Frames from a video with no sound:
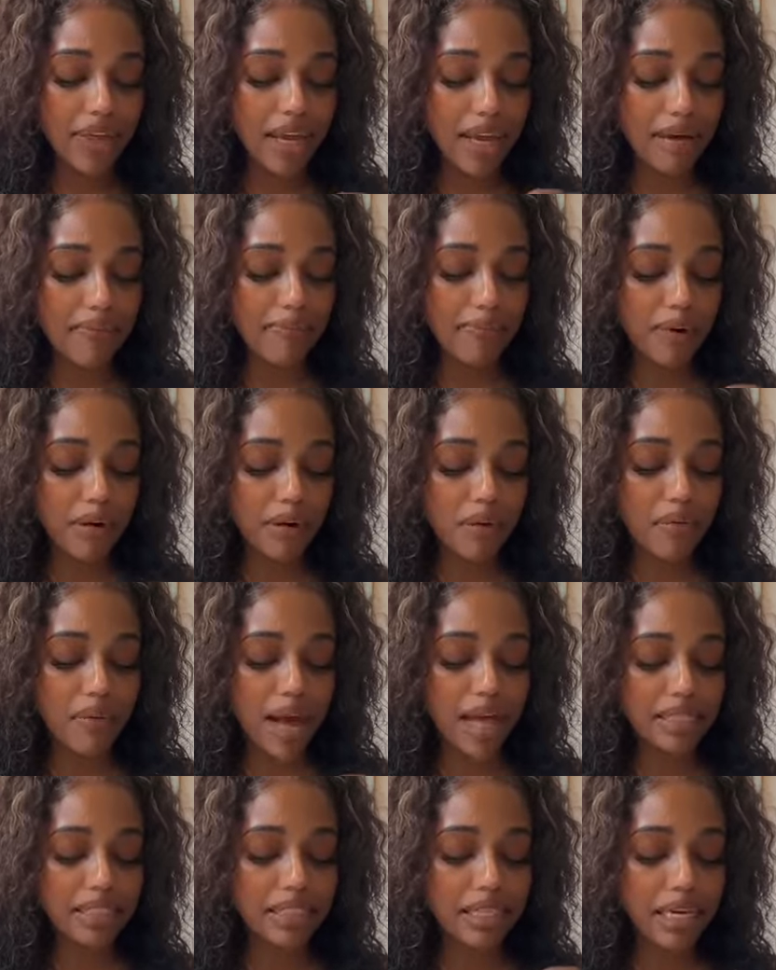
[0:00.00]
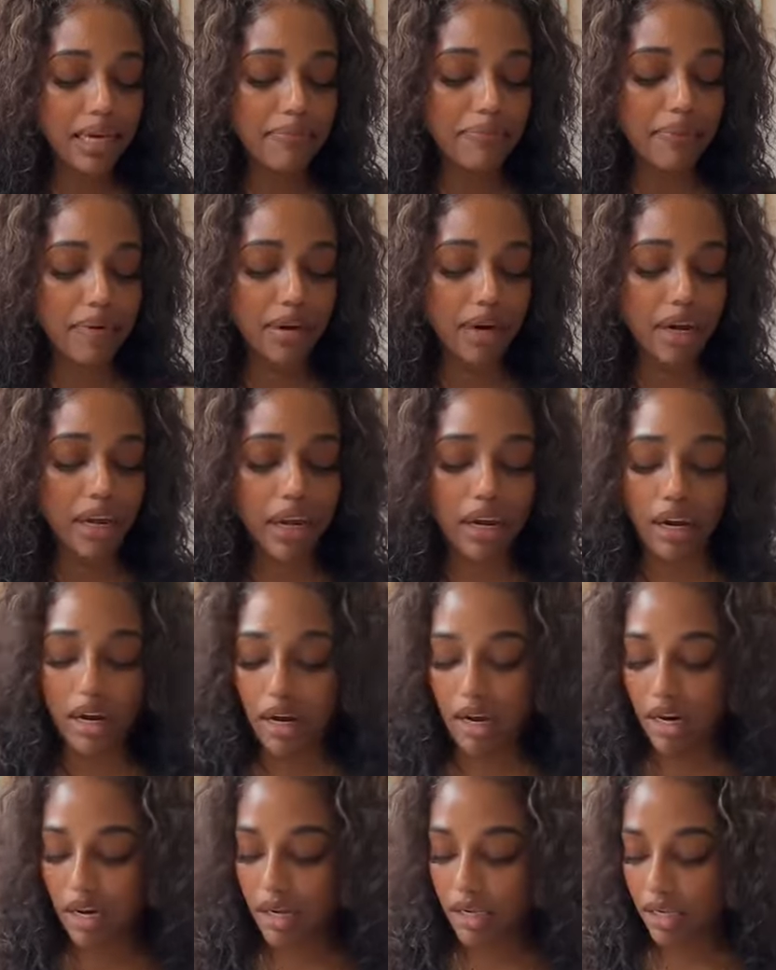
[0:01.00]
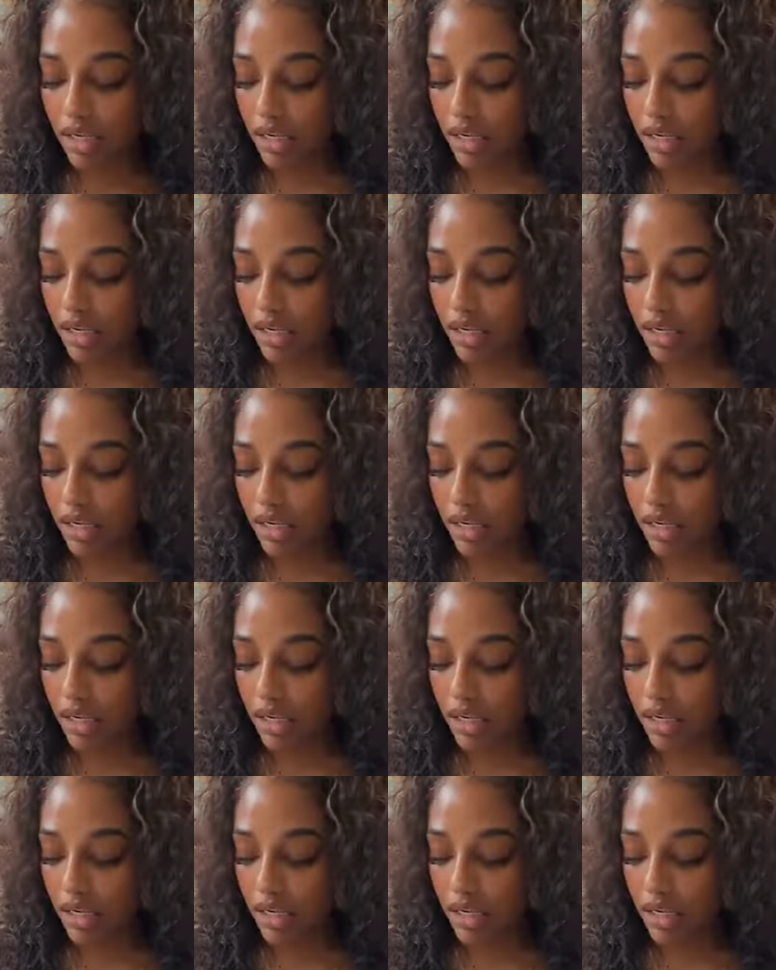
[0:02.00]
the Emperor. Why is the Emperor here?